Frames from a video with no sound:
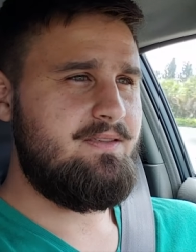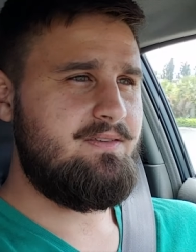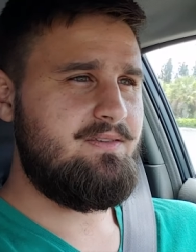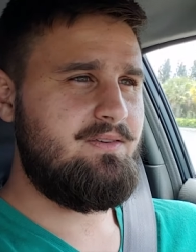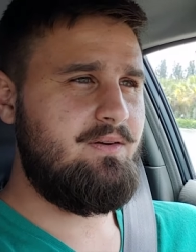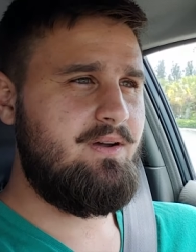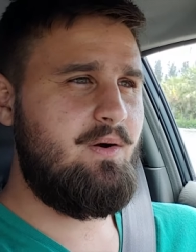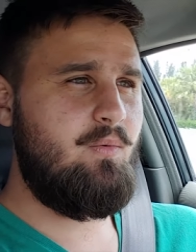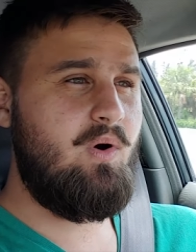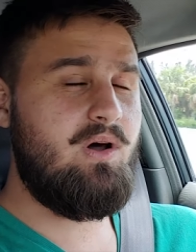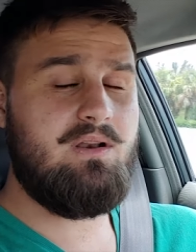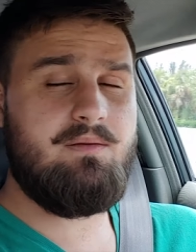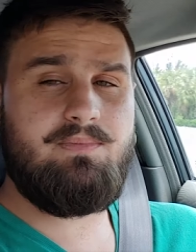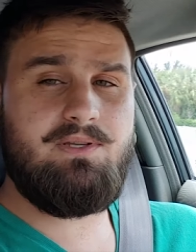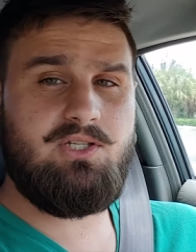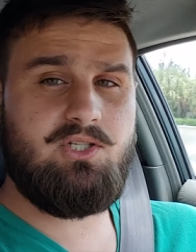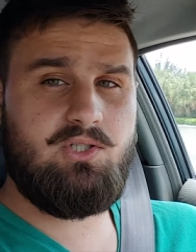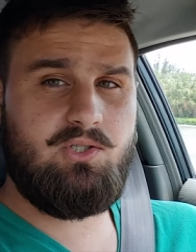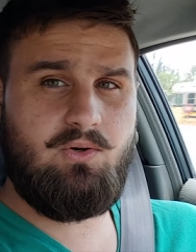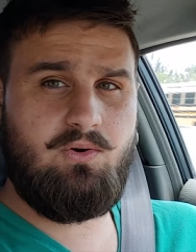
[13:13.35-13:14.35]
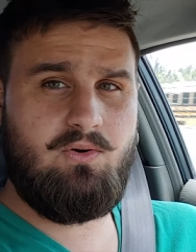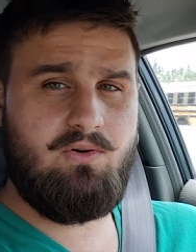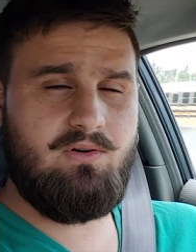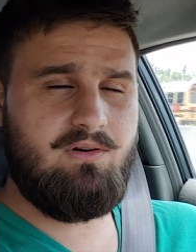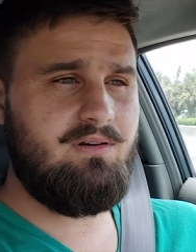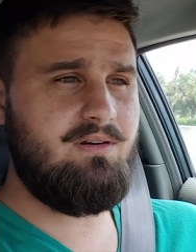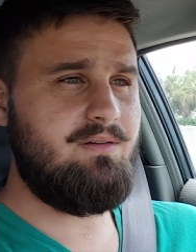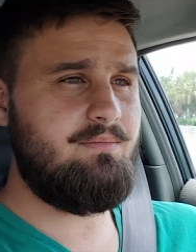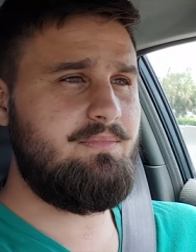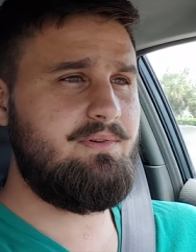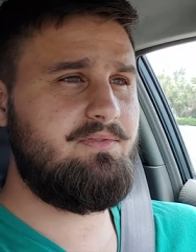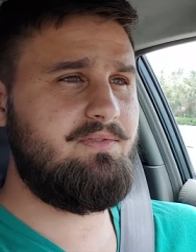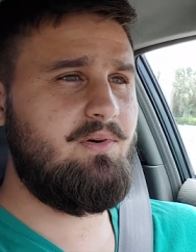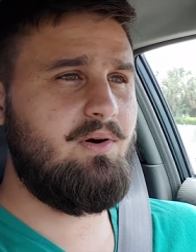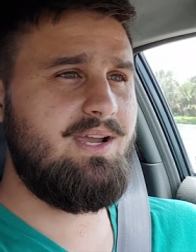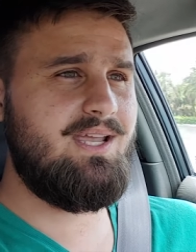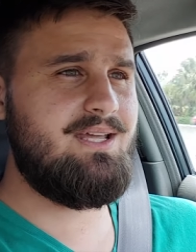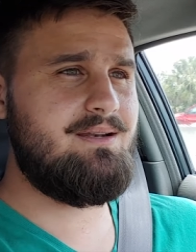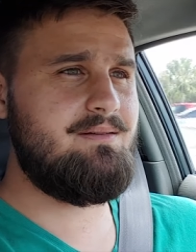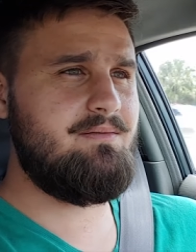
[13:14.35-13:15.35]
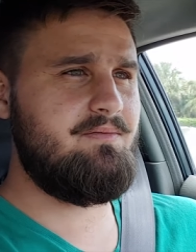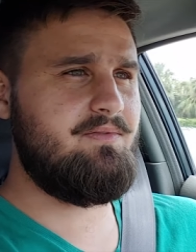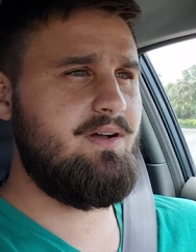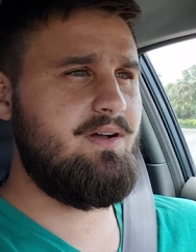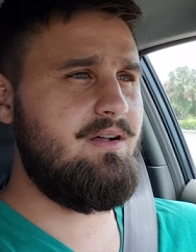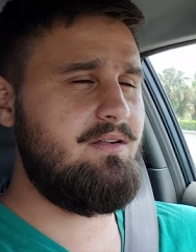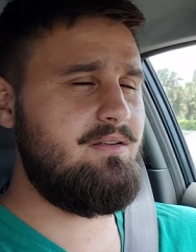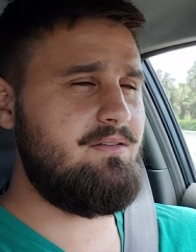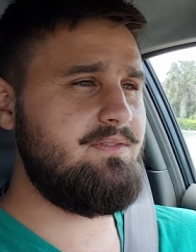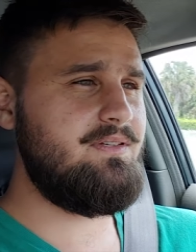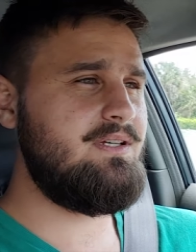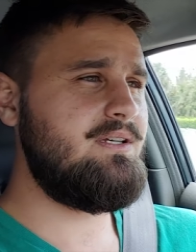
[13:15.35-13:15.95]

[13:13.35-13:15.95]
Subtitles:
So I want to be sure before I get involved.